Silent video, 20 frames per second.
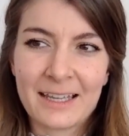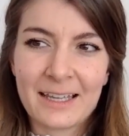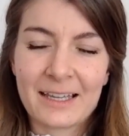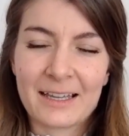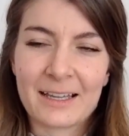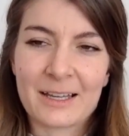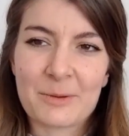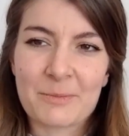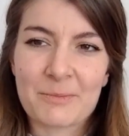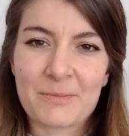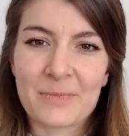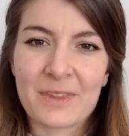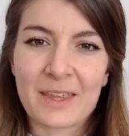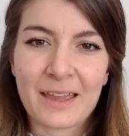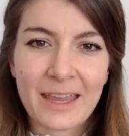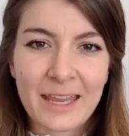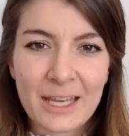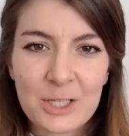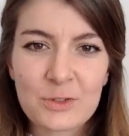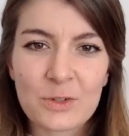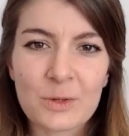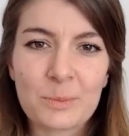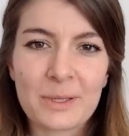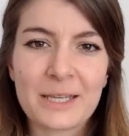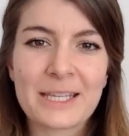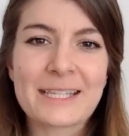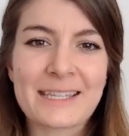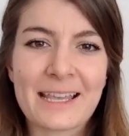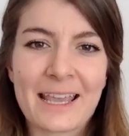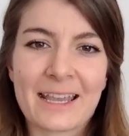the
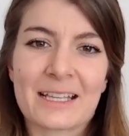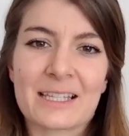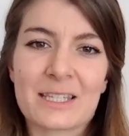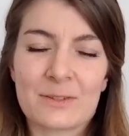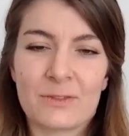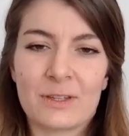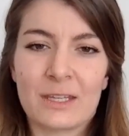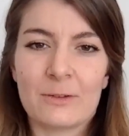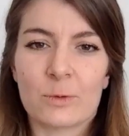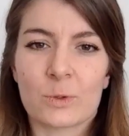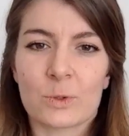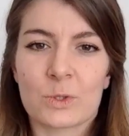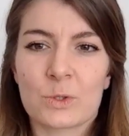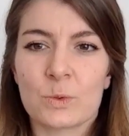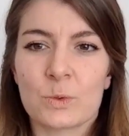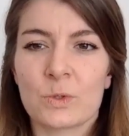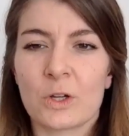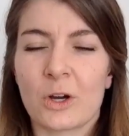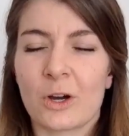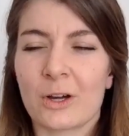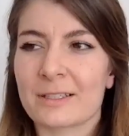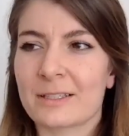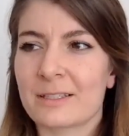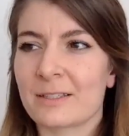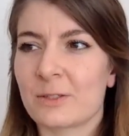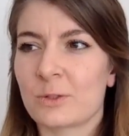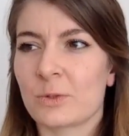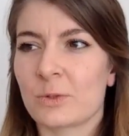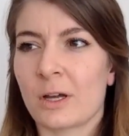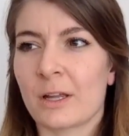HVPs ex vivo, to
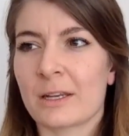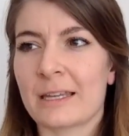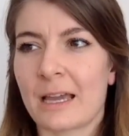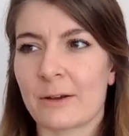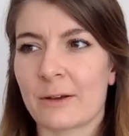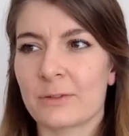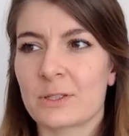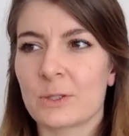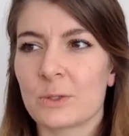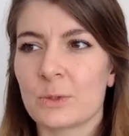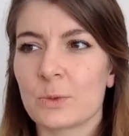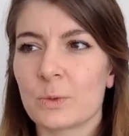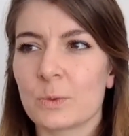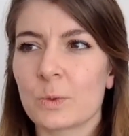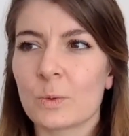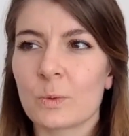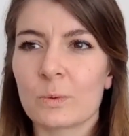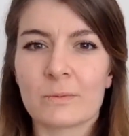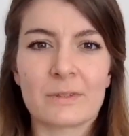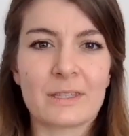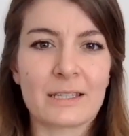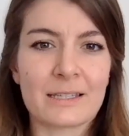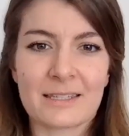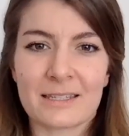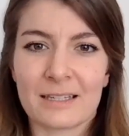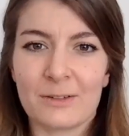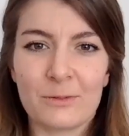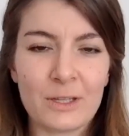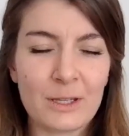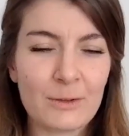not have to do this
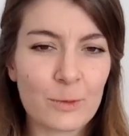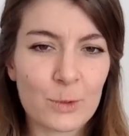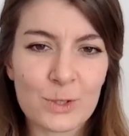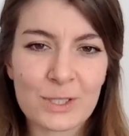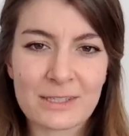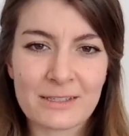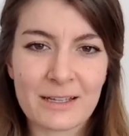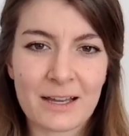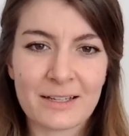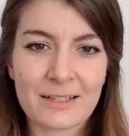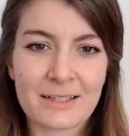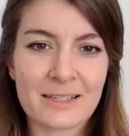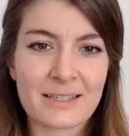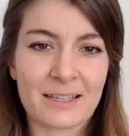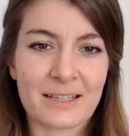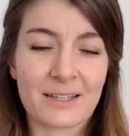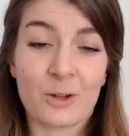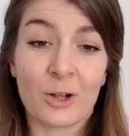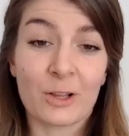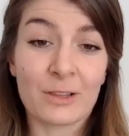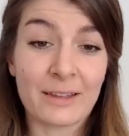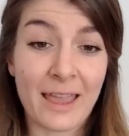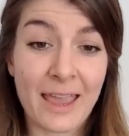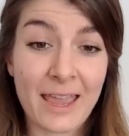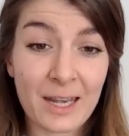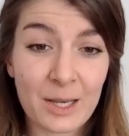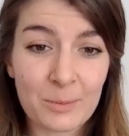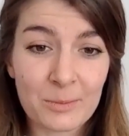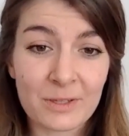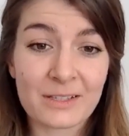in vivo studies and all the
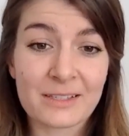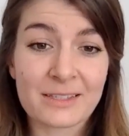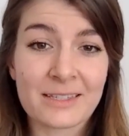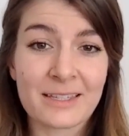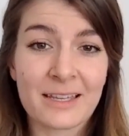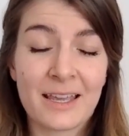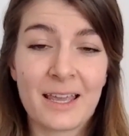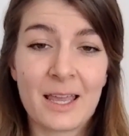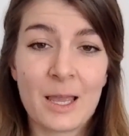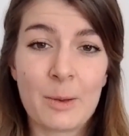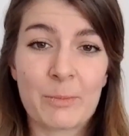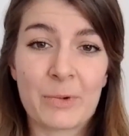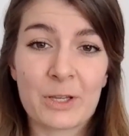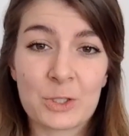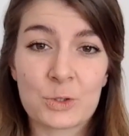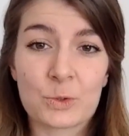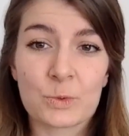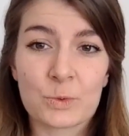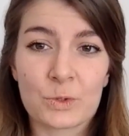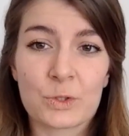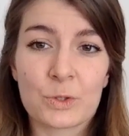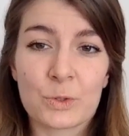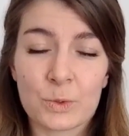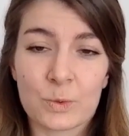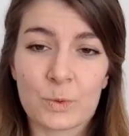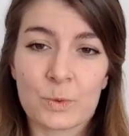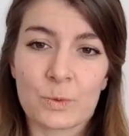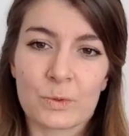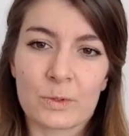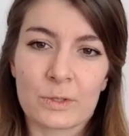animals, but to
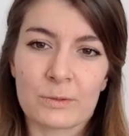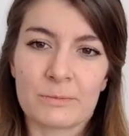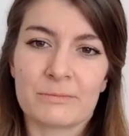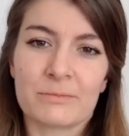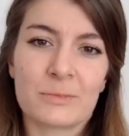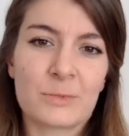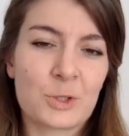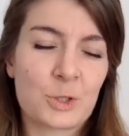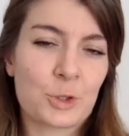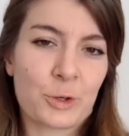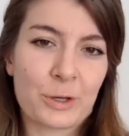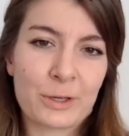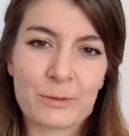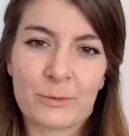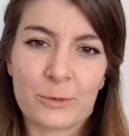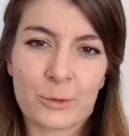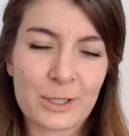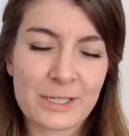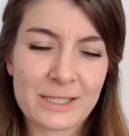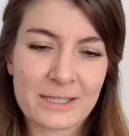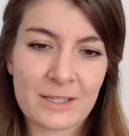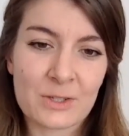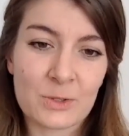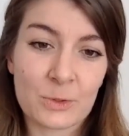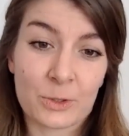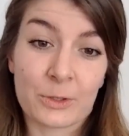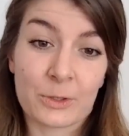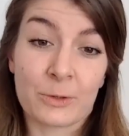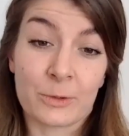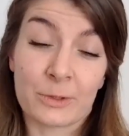join forces
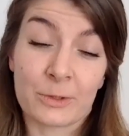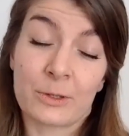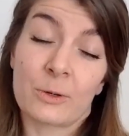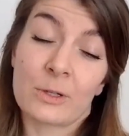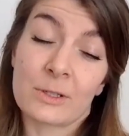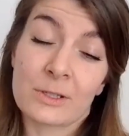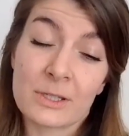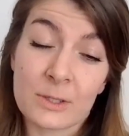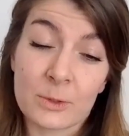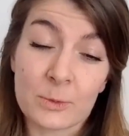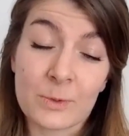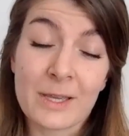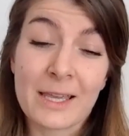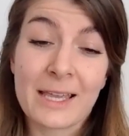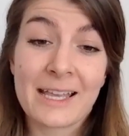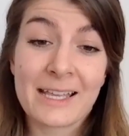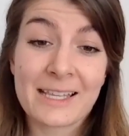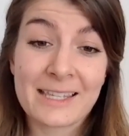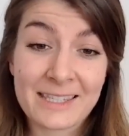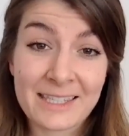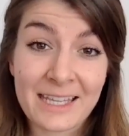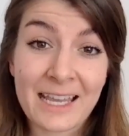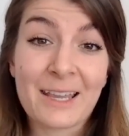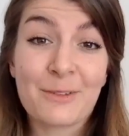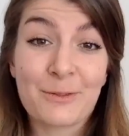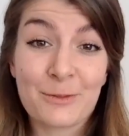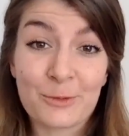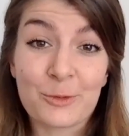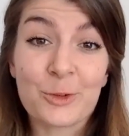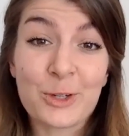or also
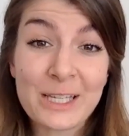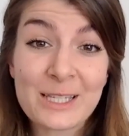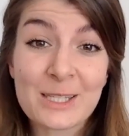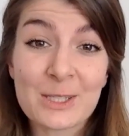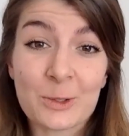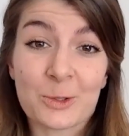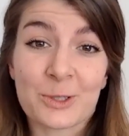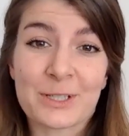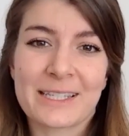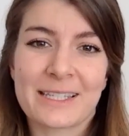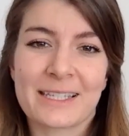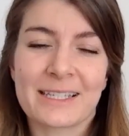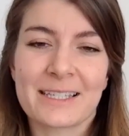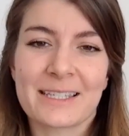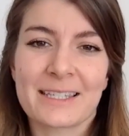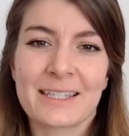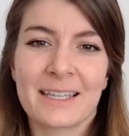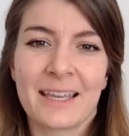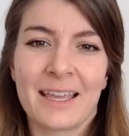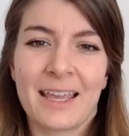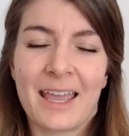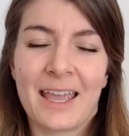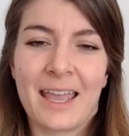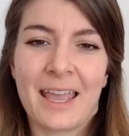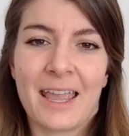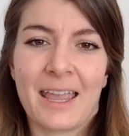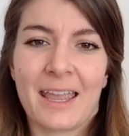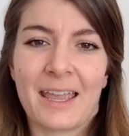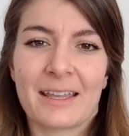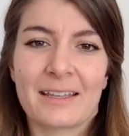save resources
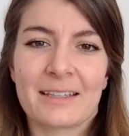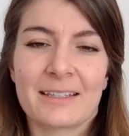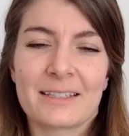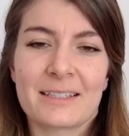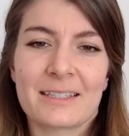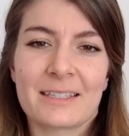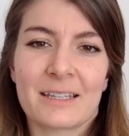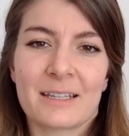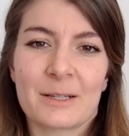and